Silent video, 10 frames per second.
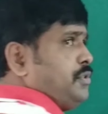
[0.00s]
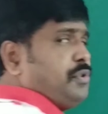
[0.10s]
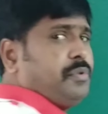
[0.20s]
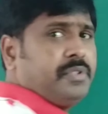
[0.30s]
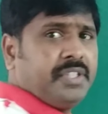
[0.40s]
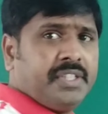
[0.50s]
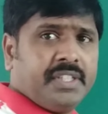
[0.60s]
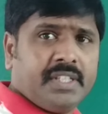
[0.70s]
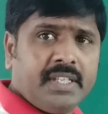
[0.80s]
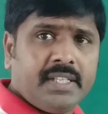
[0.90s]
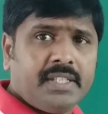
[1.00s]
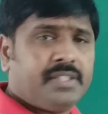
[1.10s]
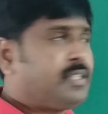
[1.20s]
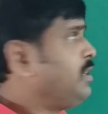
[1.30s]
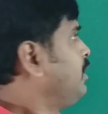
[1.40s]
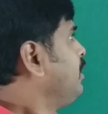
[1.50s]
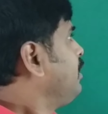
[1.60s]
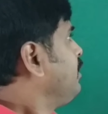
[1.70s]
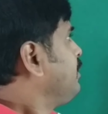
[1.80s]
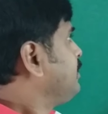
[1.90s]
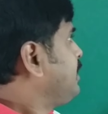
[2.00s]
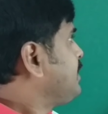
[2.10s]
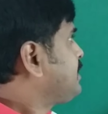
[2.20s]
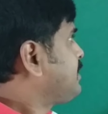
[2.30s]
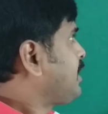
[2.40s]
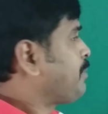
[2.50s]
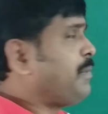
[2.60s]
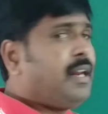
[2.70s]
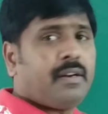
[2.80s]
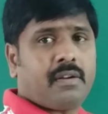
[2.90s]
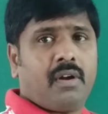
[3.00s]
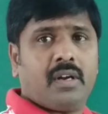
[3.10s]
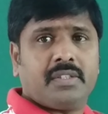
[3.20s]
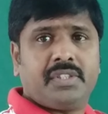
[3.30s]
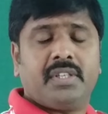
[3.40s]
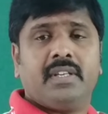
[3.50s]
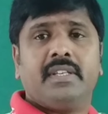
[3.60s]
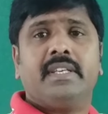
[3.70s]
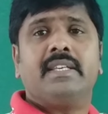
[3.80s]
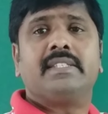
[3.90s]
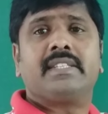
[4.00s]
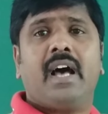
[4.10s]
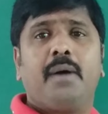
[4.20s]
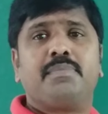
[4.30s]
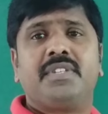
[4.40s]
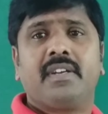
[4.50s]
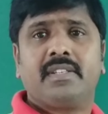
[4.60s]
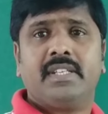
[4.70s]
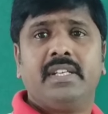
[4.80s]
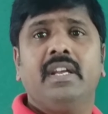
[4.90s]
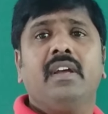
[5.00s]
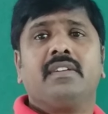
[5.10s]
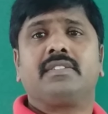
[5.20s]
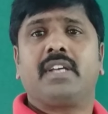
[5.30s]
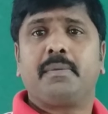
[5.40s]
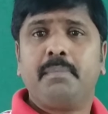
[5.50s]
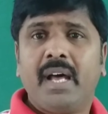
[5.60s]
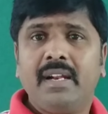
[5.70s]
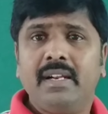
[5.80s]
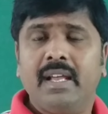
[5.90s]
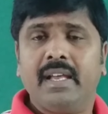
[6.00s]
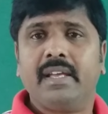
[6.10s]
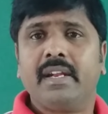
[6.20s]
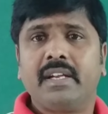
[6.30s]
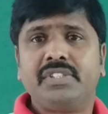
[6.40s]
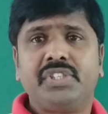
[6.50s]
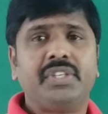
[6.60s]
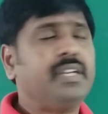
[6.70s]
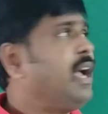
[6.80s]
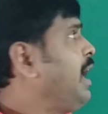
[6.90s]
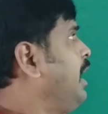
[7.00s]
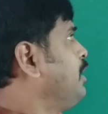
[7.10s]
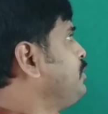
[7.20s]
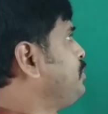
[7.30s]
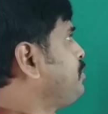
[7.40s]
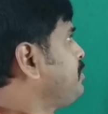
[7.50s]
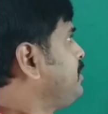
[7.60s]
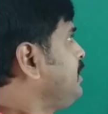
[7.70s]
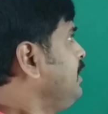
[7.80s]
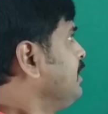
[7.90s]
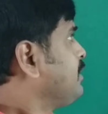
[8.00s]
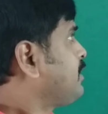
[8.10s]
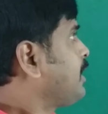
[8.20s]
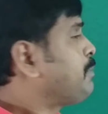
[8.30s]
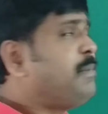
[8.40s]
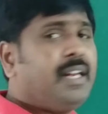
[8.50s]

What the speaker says: to the heat, this rod is observe the thermal energy. Due to the thermal